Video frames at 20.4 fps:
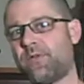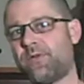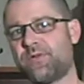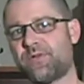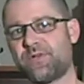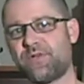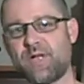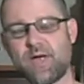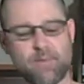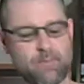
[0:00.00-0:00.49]
They're
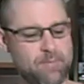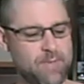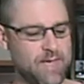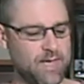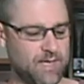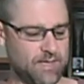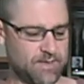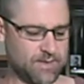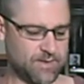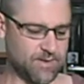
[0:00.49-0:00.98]
just not
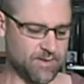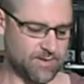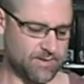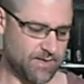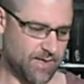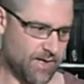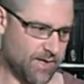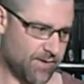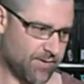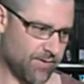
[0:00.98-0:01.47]
made to the
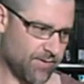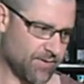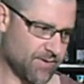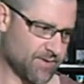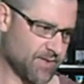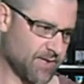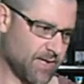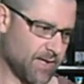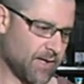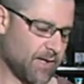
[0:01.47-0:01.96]

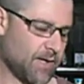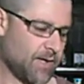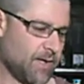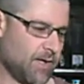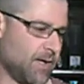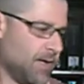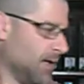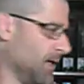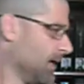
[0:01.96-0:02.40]
standards that